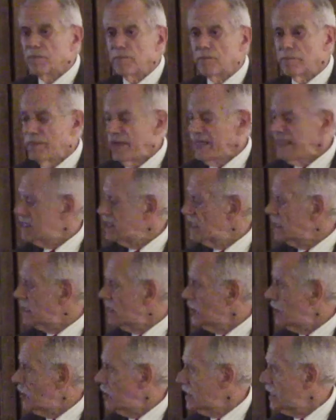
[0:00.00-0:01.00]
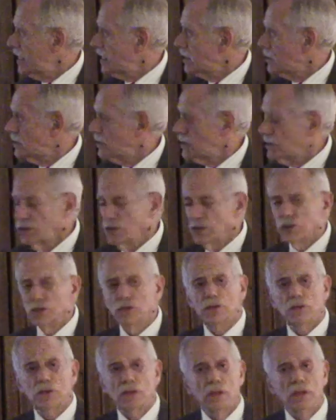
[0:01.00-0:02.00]
Basically, all they could
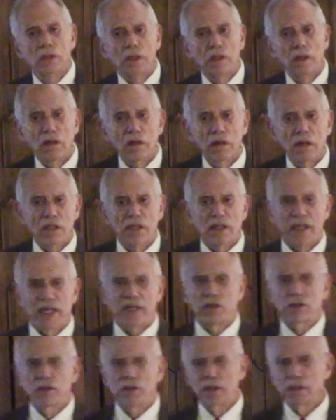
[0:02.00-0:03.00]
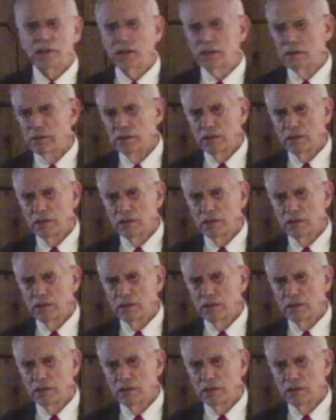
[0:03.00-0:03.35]
do, they could